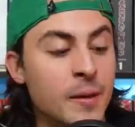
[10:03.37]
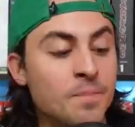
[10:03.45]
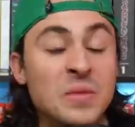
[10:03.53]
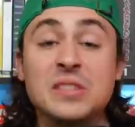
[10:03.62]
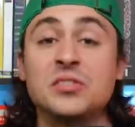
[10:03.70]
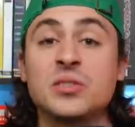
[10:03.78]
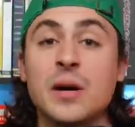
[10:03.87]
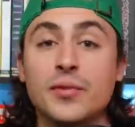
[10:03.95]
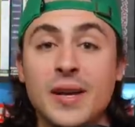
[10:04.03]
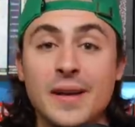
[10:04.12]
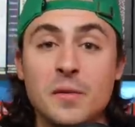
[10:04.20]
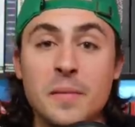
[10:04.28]
This is cover
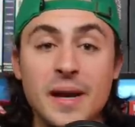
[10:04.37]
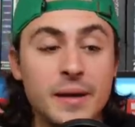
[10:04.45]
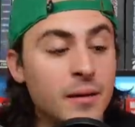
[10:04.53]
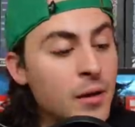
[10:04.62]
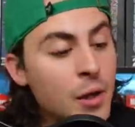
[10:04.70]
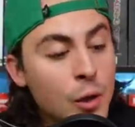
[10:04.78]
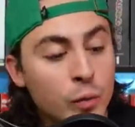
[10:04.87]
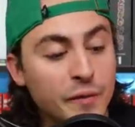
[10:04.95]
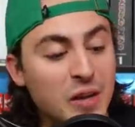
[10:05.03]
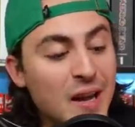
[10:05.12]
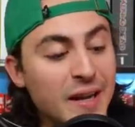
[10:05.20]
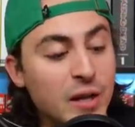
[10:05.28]
A, the main. We've
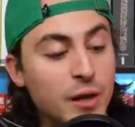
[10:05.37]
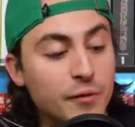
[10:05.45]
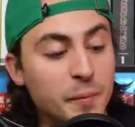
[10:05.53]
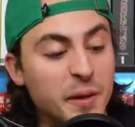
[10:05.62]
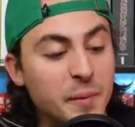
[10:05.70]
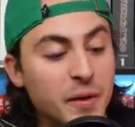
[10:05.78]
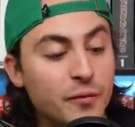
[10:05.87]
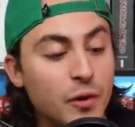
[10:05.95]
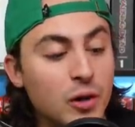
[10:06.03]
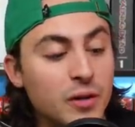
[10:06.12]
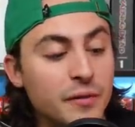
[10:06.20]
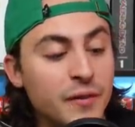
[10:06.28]
got a cover B
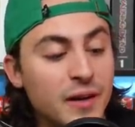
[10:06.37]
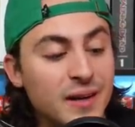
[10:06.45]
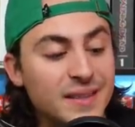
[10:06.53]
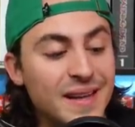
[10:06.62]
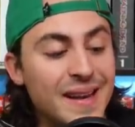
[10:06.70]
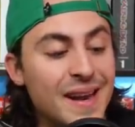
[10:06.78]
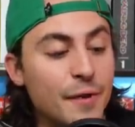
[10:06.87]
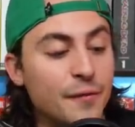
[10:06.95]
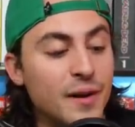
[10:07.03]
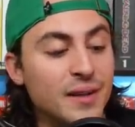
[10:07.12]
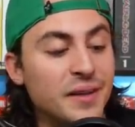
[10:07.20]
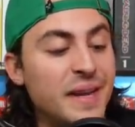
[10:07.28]
McFarlane variant, and now
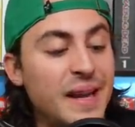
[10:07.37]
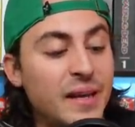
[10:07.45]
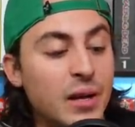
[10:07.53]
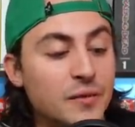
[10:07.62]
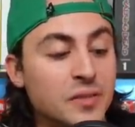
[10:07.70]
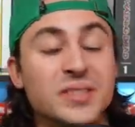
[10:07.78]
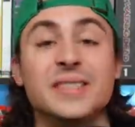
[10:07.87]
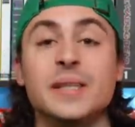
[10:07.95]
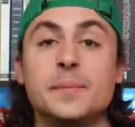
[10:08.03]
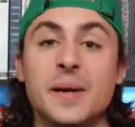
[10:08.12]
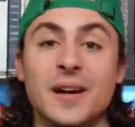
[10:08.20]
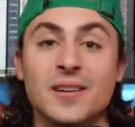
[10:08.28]
finally a cover C
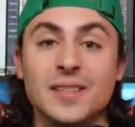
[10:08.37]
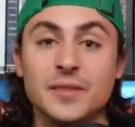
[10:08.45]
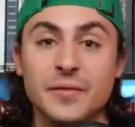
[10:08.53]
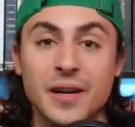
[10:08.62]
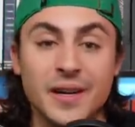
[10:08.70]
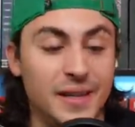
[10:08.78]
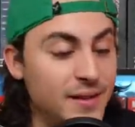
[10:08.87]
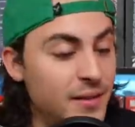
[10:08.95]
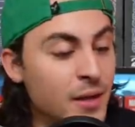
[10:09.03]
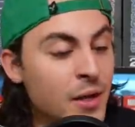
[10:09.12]
Barons variant.